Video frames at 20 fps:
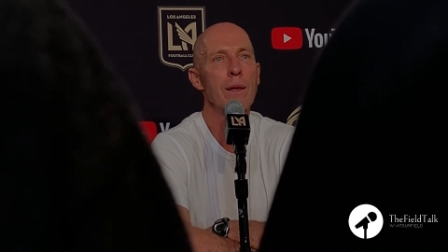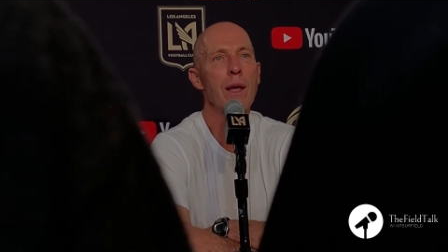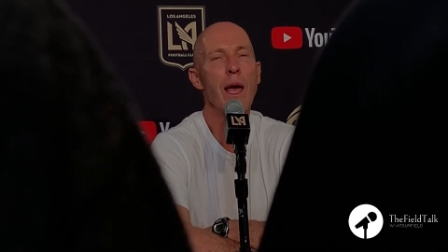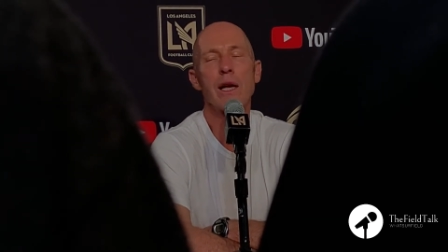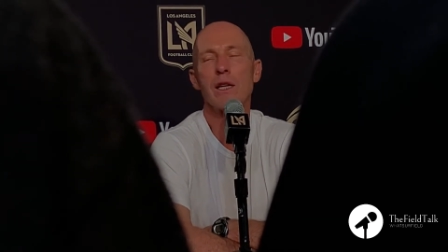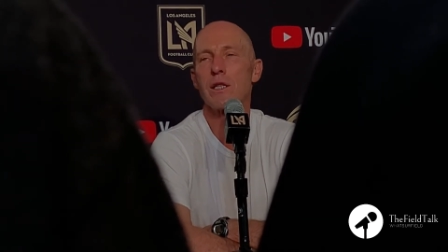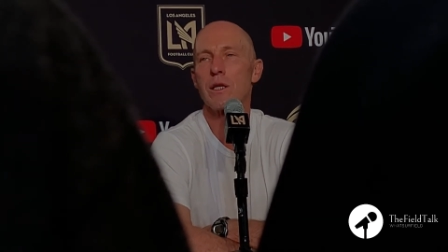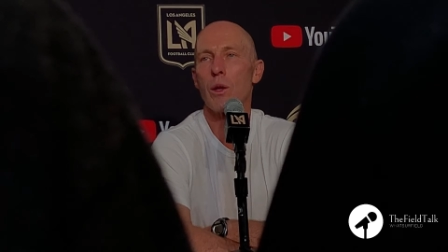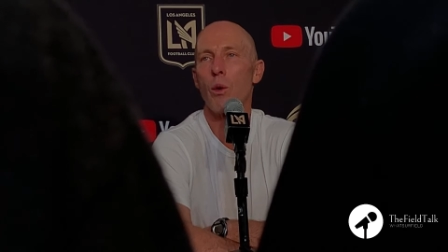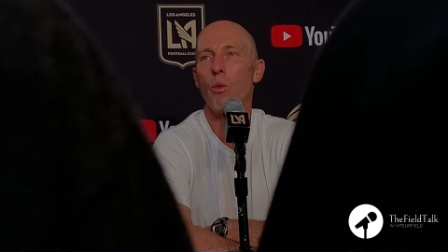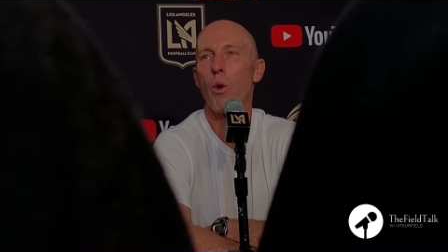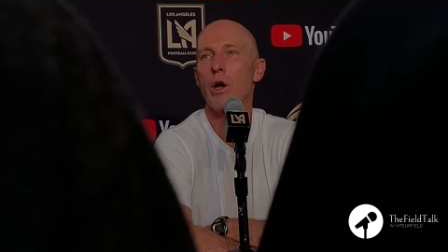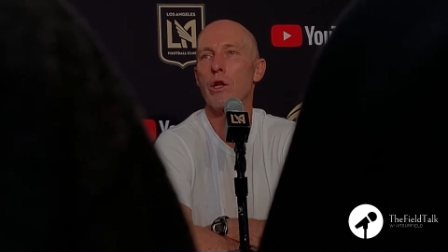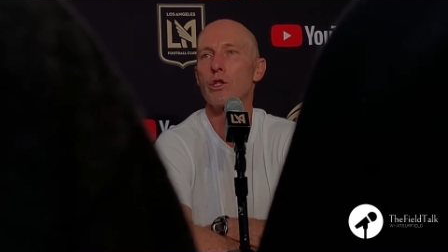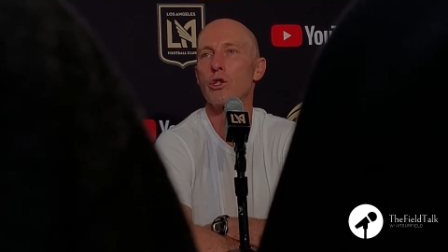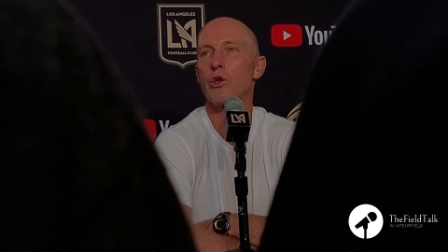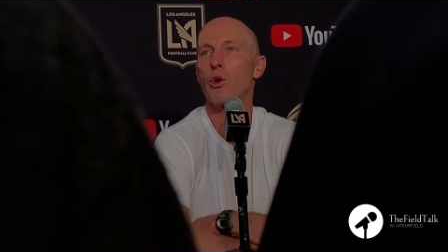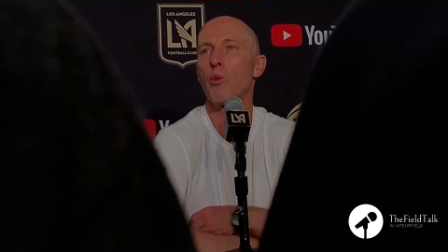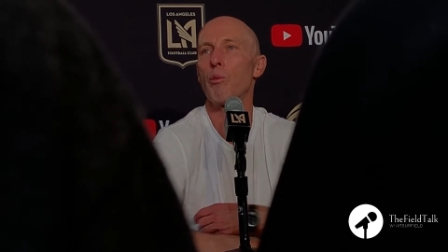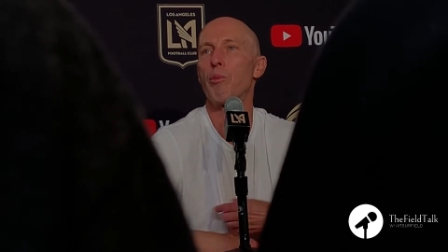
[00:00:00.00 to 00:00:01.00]
yes, the
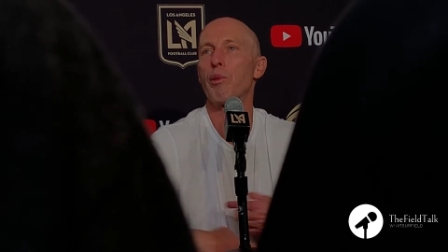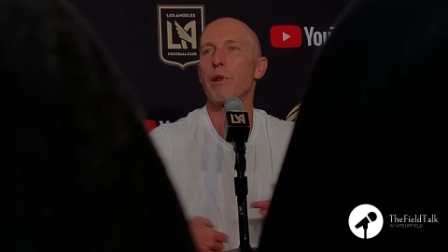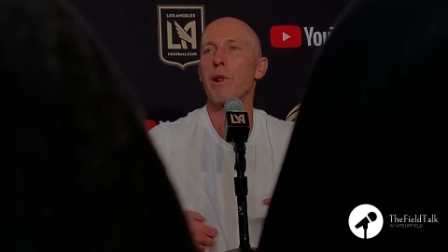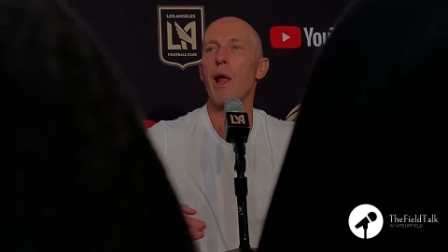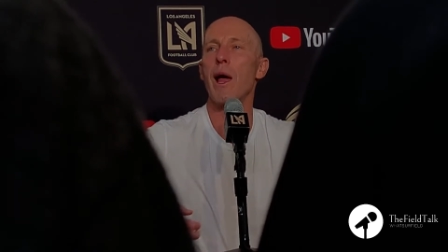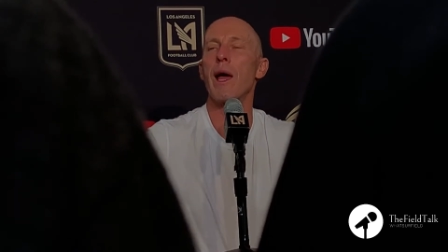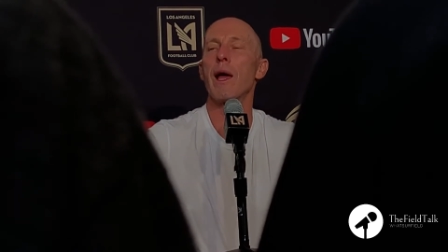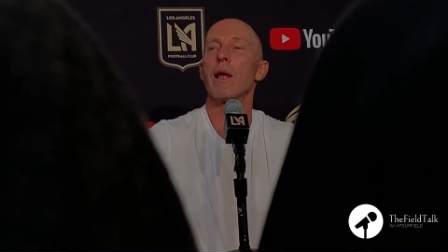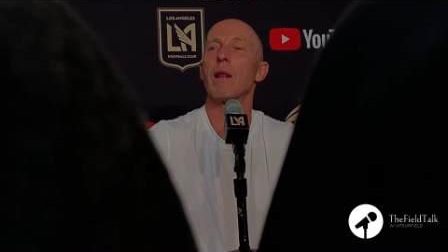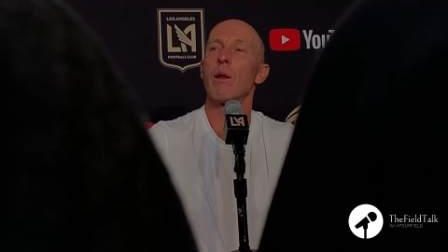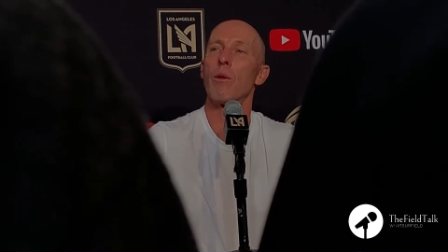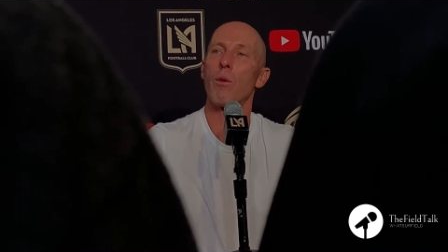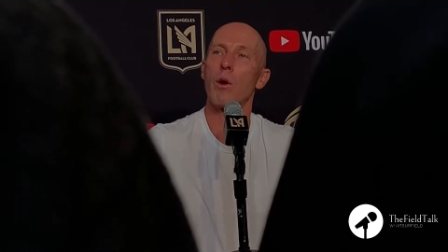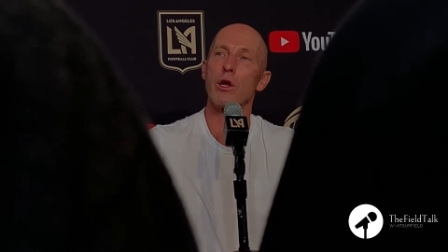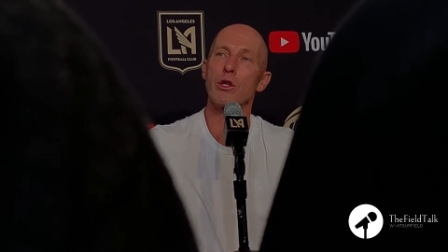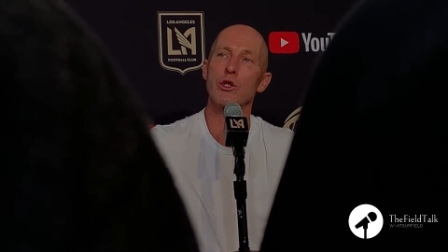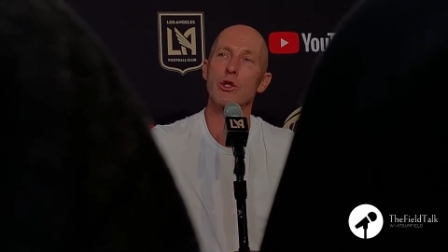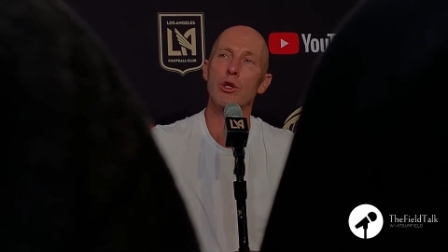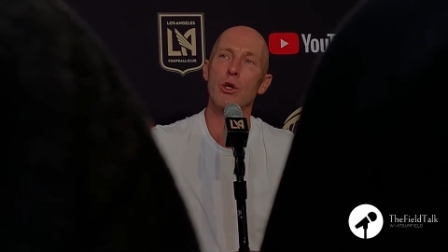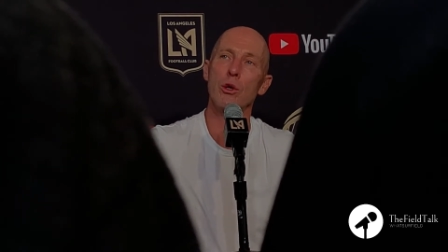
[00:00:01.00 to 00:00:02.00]
ones who play, the
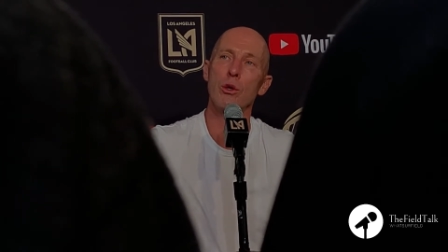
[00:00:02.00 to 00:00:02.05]
ones